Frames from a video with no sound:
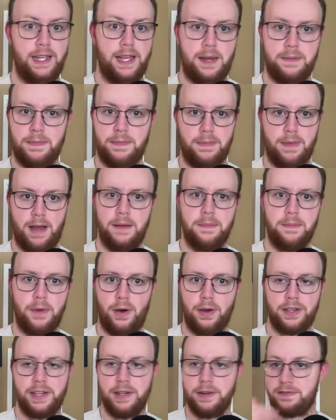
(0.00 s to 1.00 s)
I'm
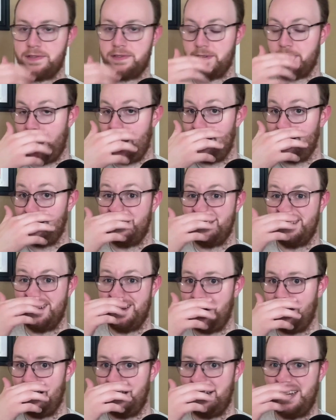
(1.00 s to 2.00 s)
all here for that.
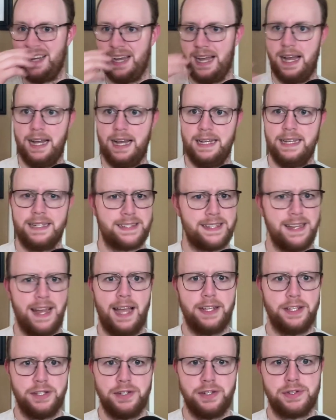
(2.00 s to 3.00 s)
It's
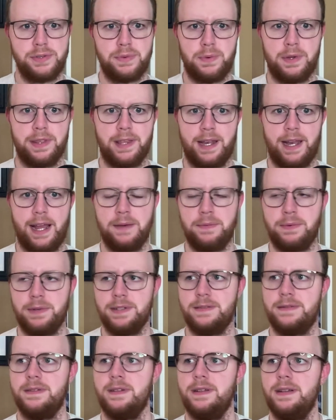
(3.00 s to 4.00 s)
not usual that I would